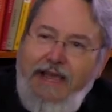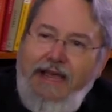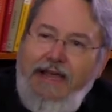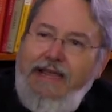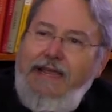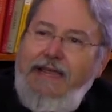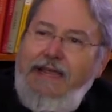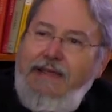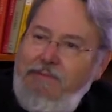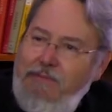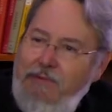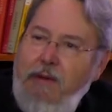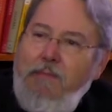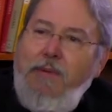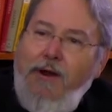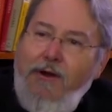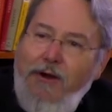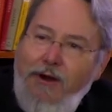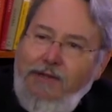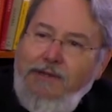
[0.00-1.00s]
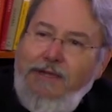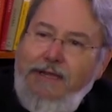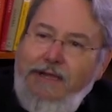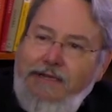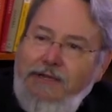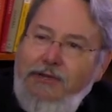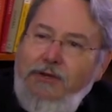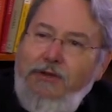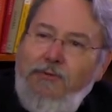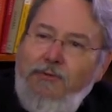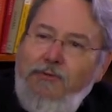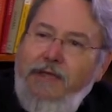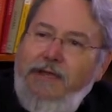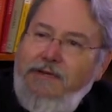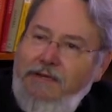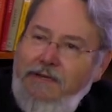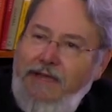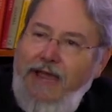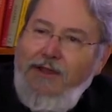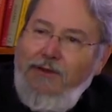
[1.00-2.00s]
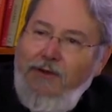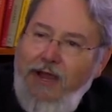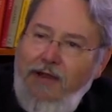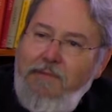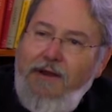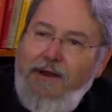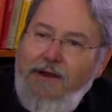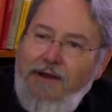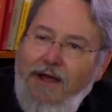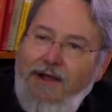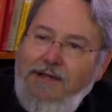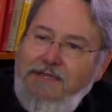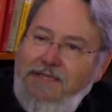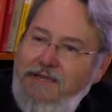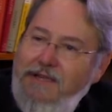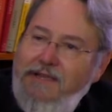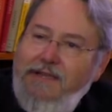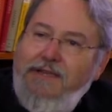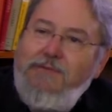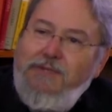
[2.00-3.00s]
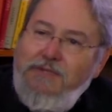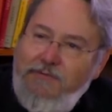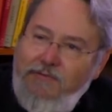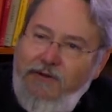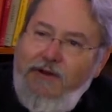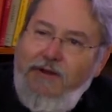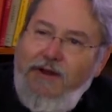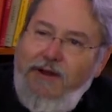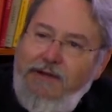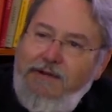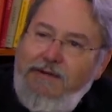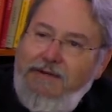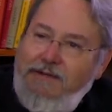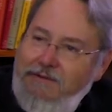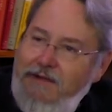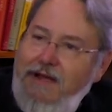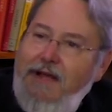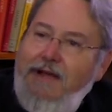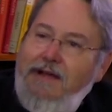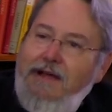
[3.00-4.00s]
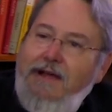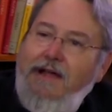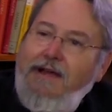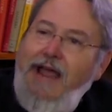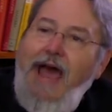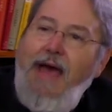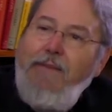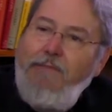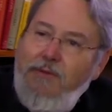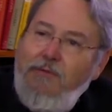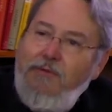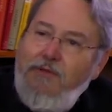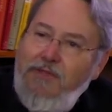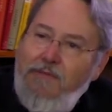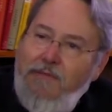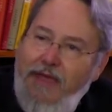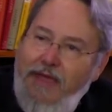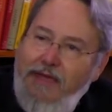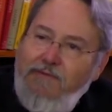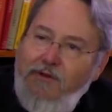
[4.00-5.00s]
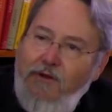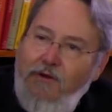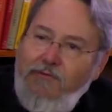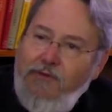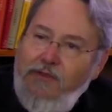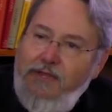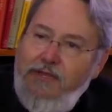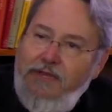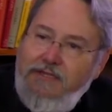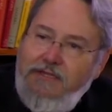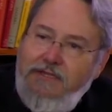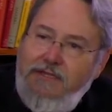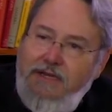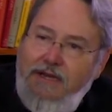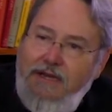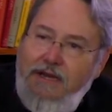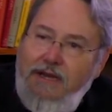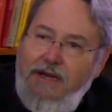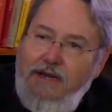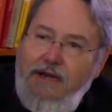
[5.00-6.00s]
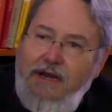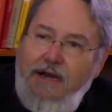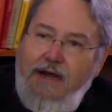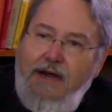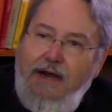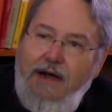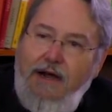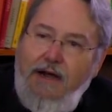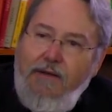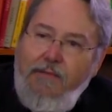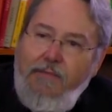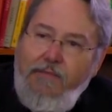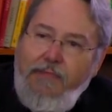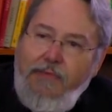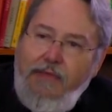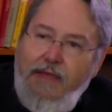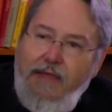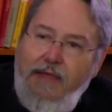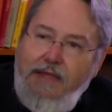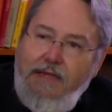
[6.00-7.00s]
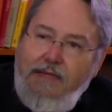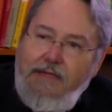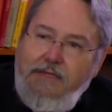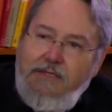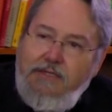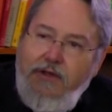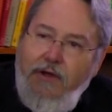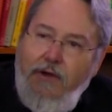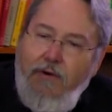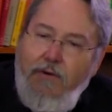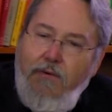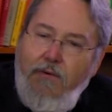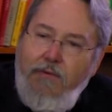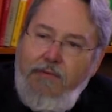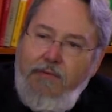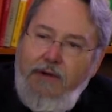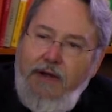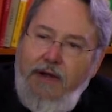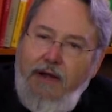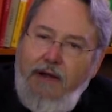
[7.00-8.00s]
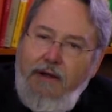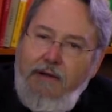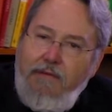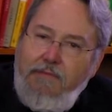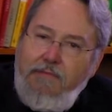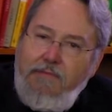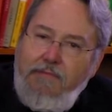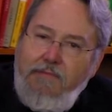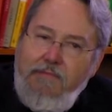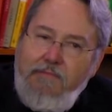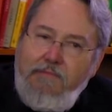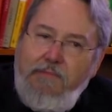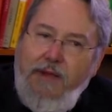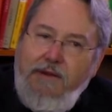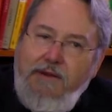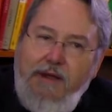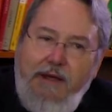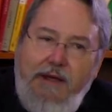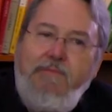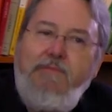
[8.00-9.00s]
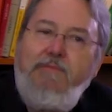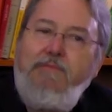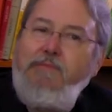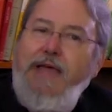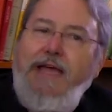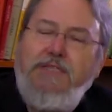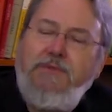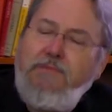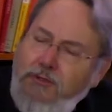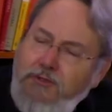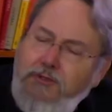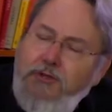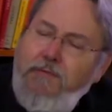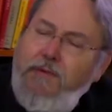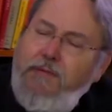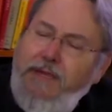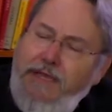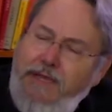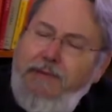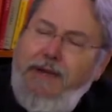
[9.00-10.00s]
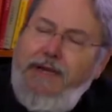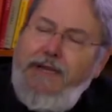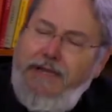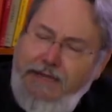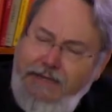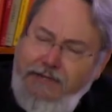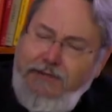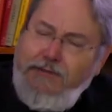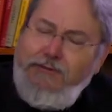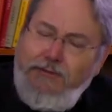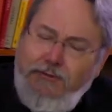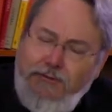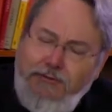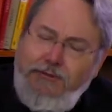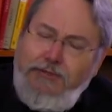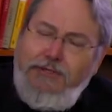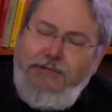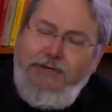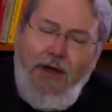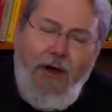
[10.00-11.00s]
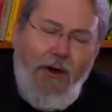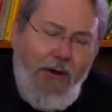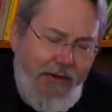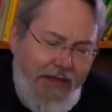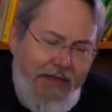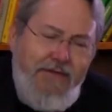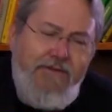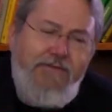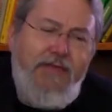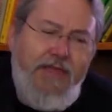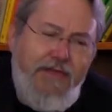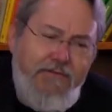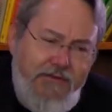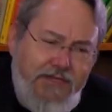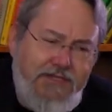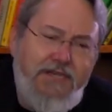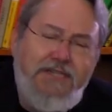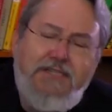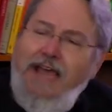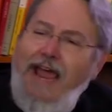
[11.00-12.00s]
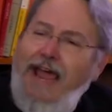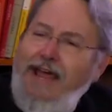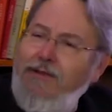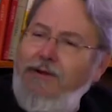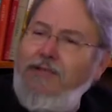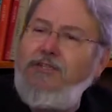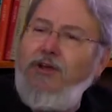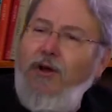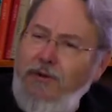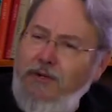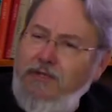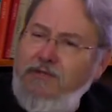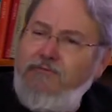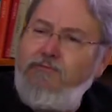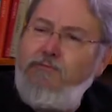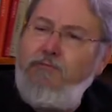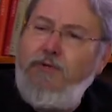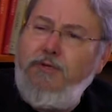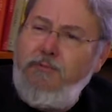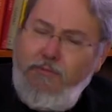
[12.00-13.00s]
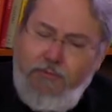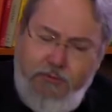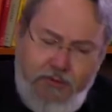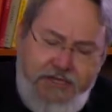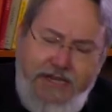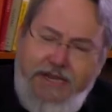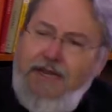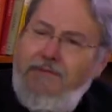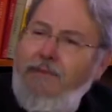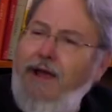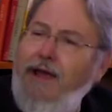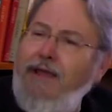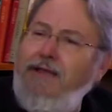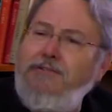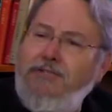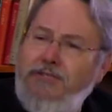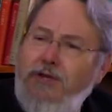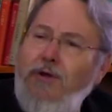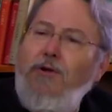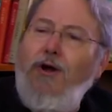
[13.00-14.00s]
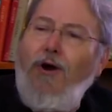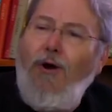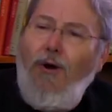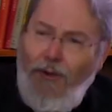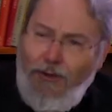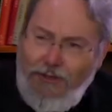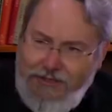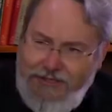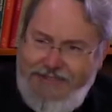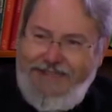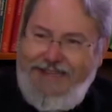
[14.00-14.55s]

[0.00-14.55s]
Yes. He apparently knew that Kähler had been a Nazi and was very uh, unhappy with the man over this. Um, so, um, but uh, that's presumably, but it, you, will if, if he says Kähler, it's always pre preceded by so called.